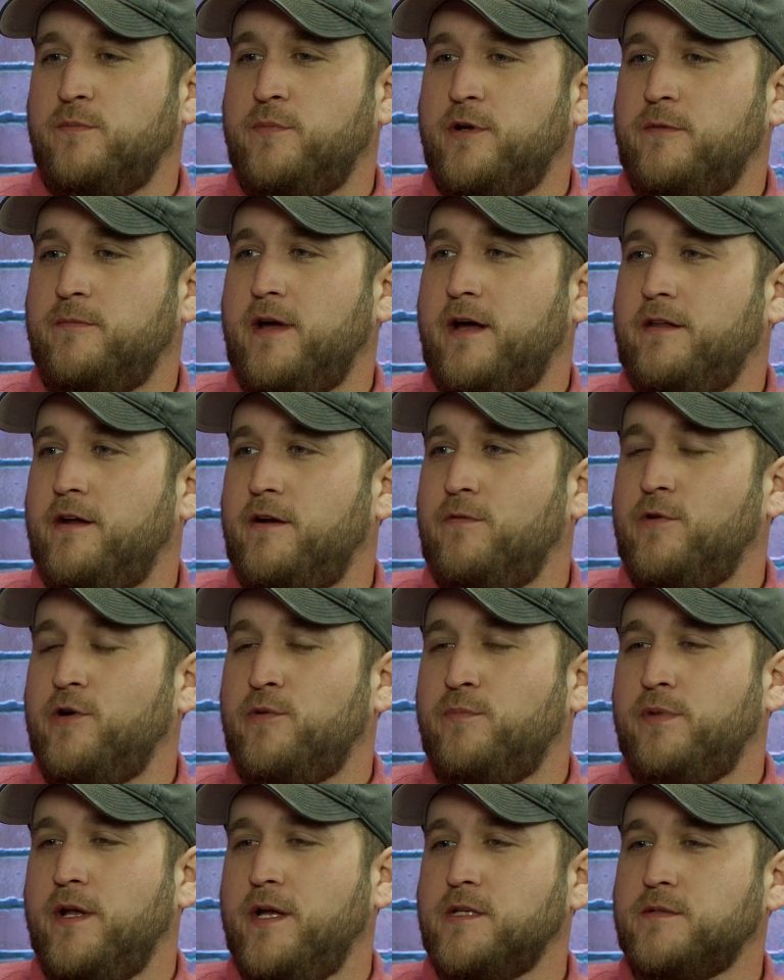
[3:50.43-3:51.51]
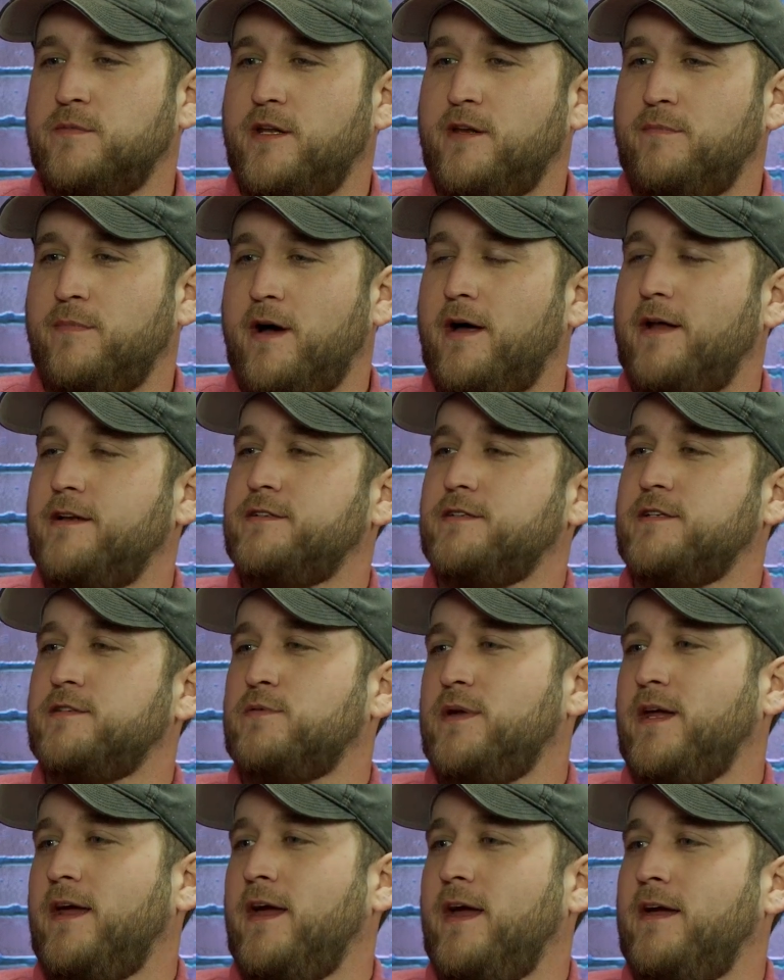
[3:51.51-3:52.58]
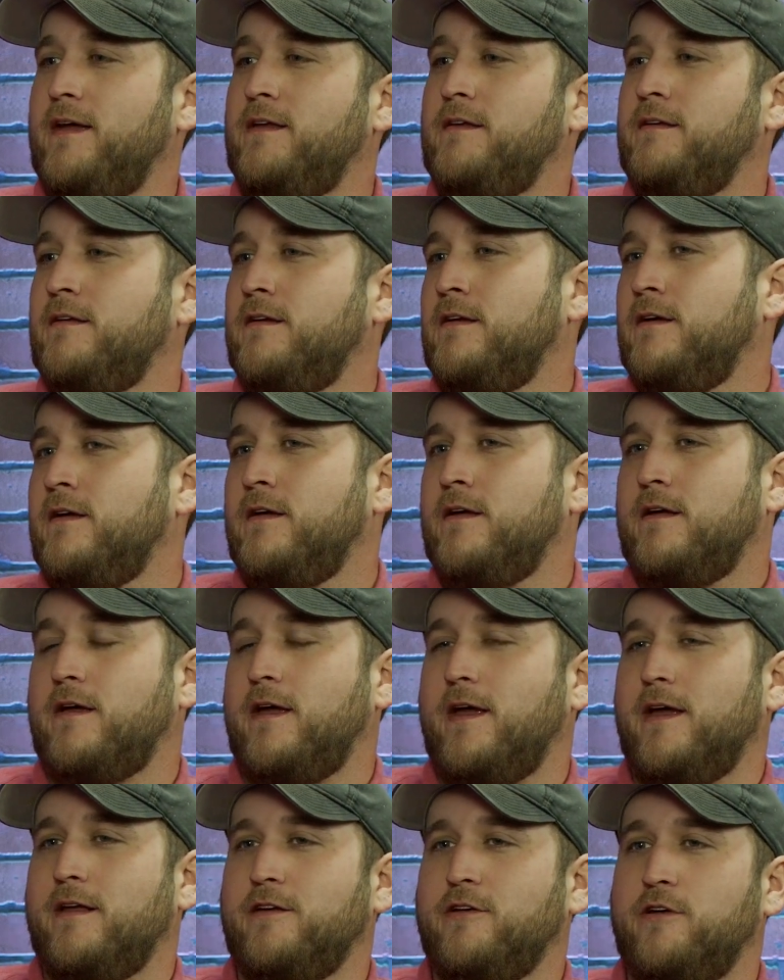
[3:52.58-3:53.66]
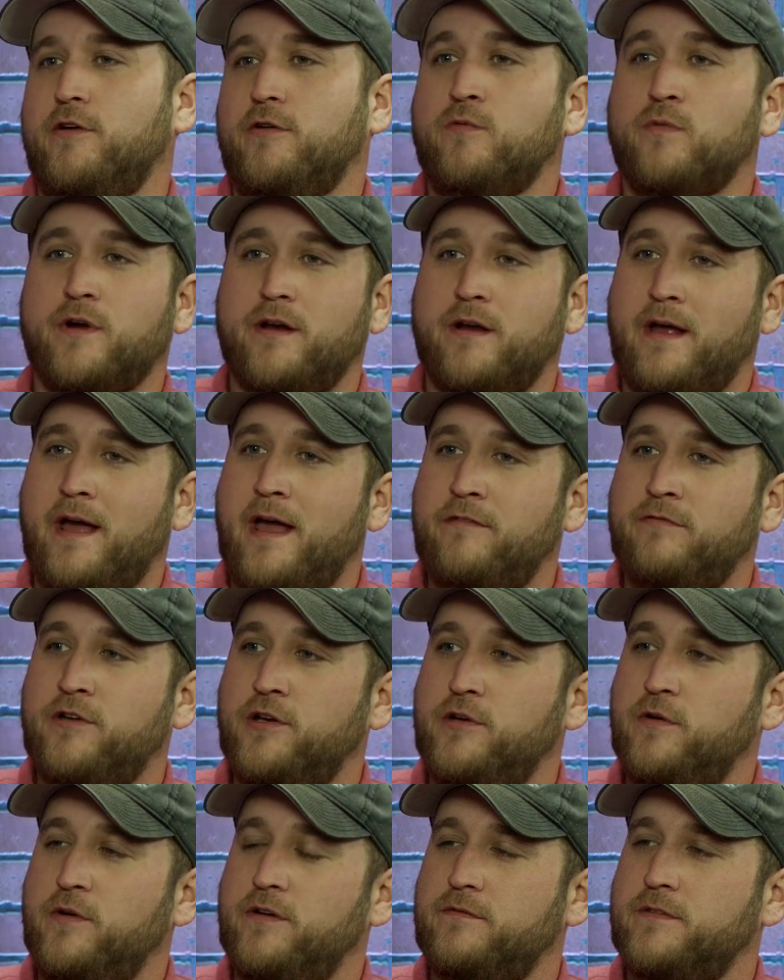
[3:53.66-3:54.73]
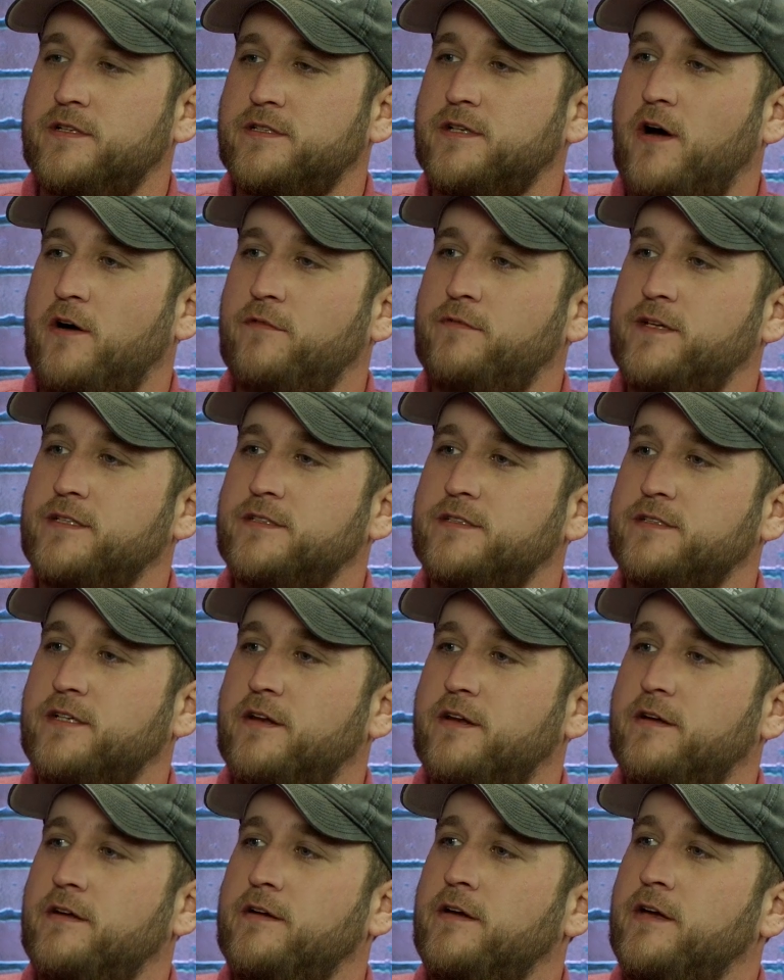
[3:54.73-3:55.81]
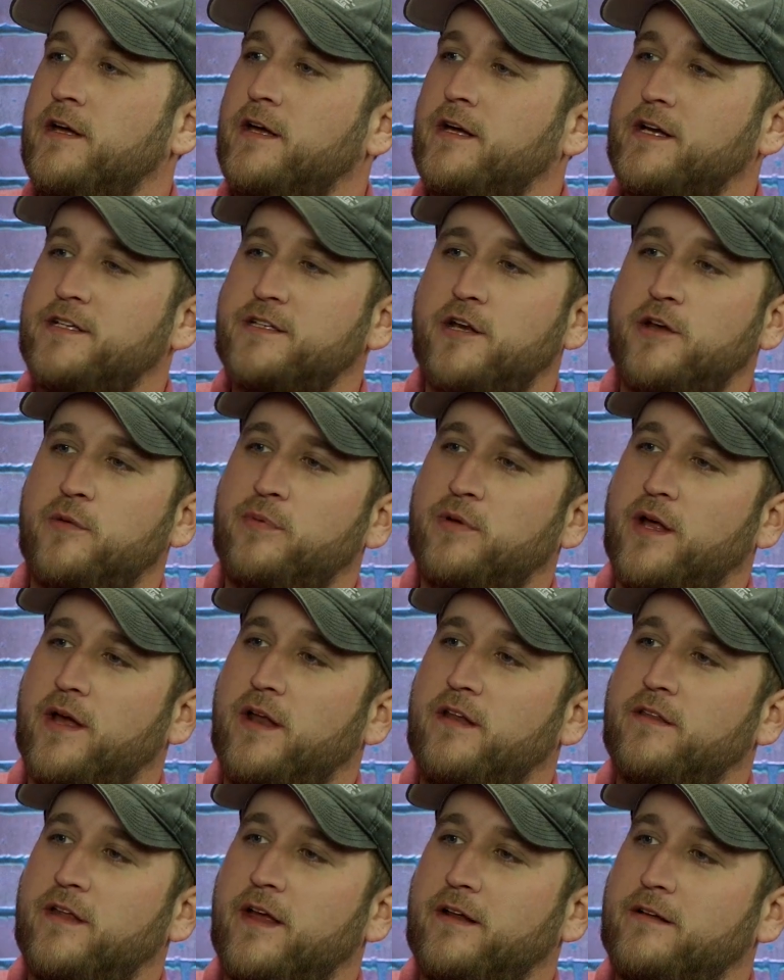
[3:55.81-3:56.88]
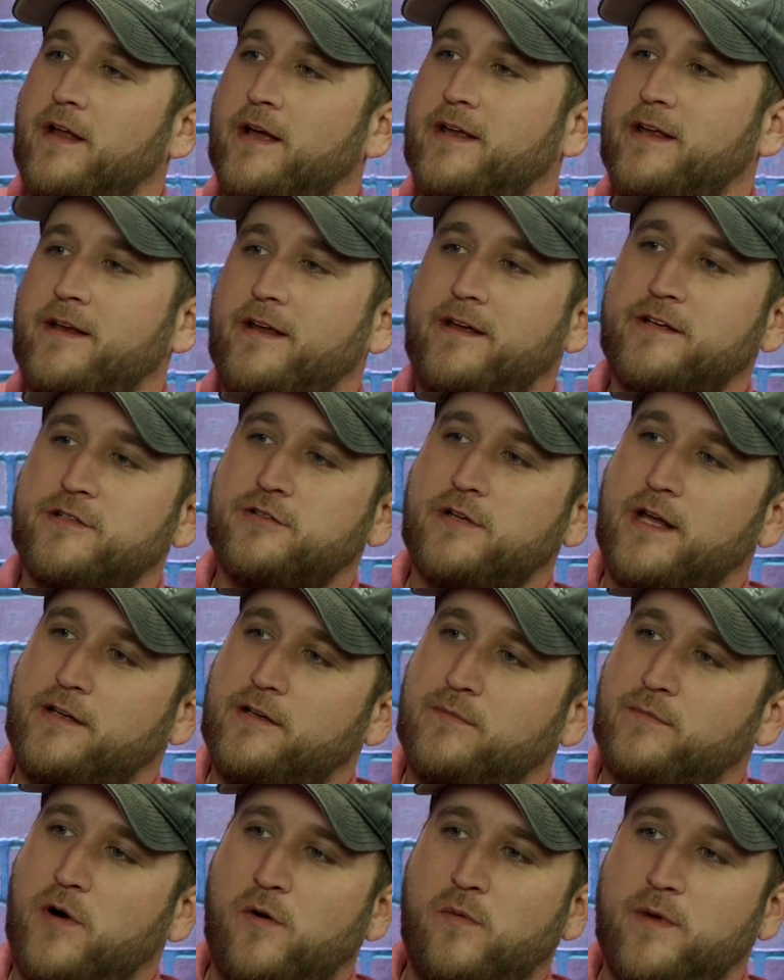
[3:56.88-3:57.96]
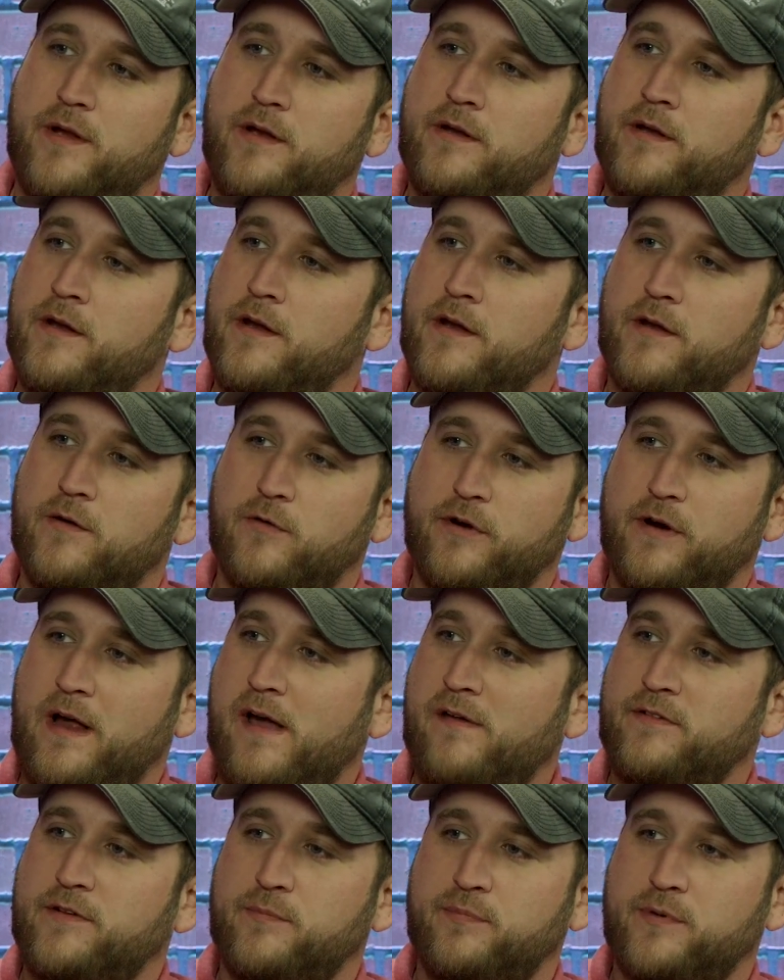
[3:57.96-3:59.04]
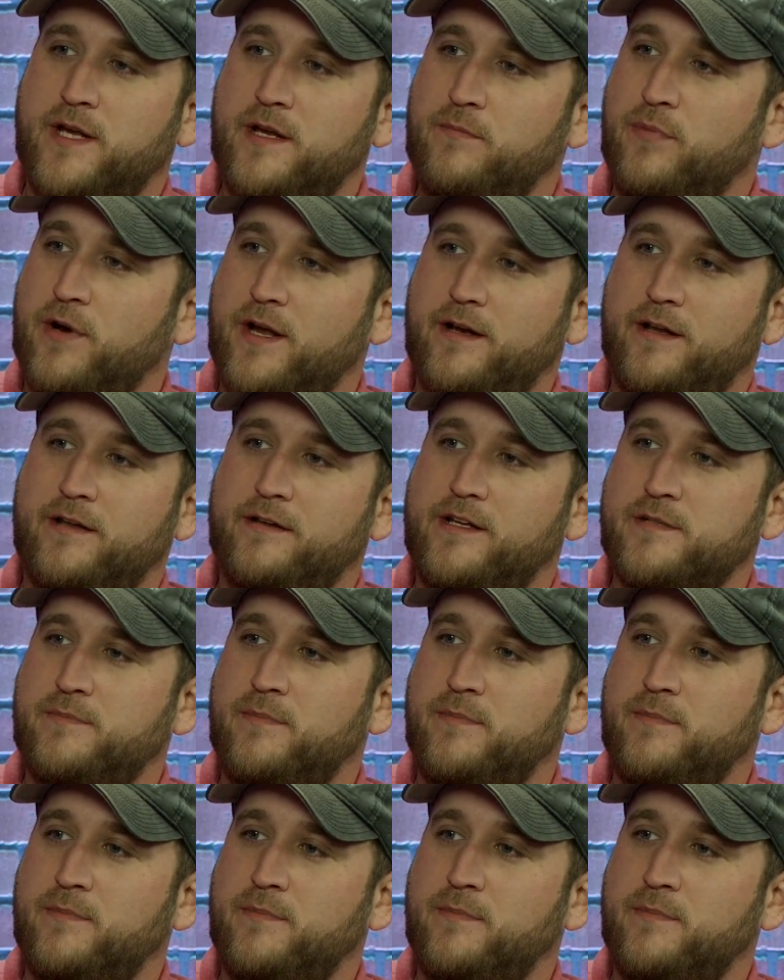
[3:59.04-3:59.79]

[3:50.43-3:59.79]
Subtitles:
to put them out there, and we're going to play as many bodies as we can. And, we're going to have to, if this offense is going to continue to play anything like it is at the moment, we're going to have to keep bringing in these